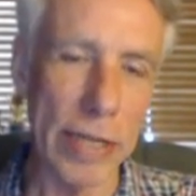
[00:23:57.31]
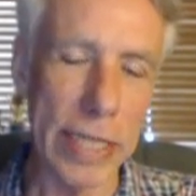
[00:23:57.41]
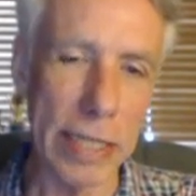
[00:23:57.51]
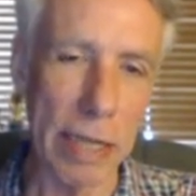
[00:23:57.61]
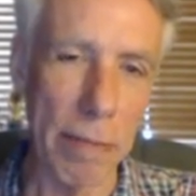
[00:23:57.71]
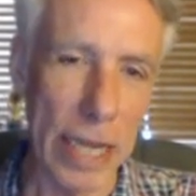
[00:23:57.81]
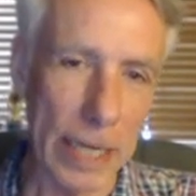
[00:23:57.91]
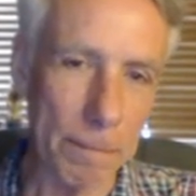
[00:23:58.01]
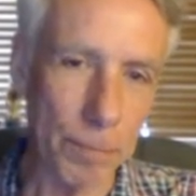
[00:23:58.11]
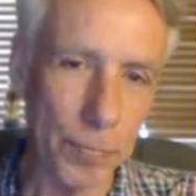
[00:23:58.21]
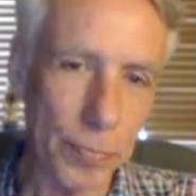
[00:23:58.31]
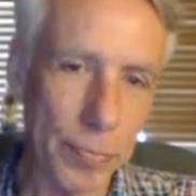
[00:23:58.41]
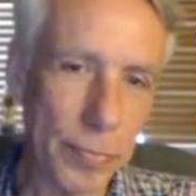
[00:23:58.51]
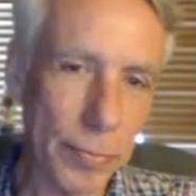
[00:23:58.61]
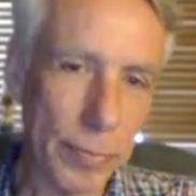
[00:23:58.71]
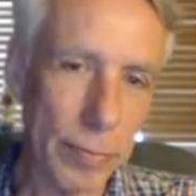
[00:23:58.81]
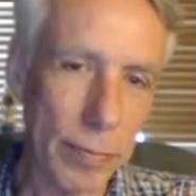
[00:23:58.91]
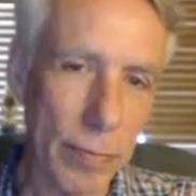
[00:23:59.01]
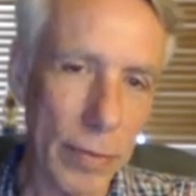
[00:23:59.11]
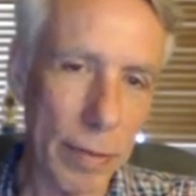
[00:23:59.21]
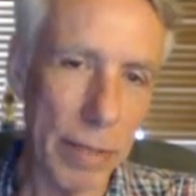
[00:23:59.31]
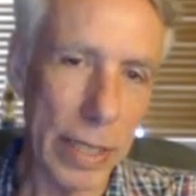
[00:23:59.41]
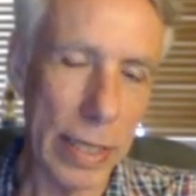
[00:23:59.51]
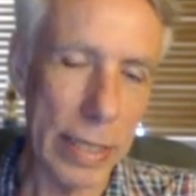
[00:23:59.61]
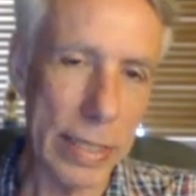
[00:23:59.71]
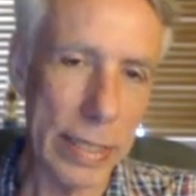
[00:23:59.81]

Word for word: I take that back because